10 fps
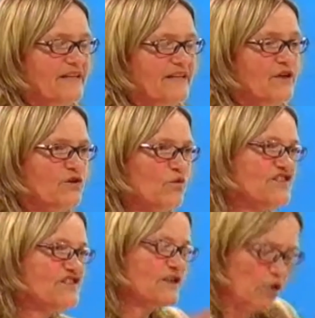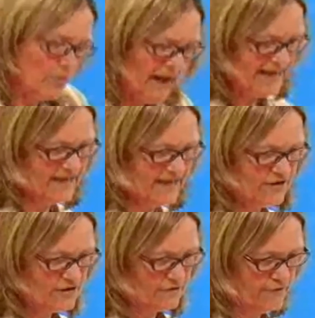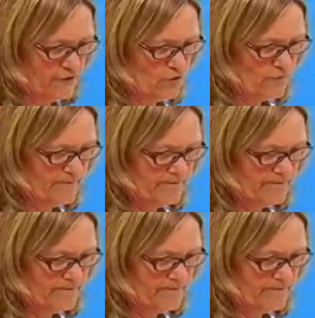in other words, that go back into the flow.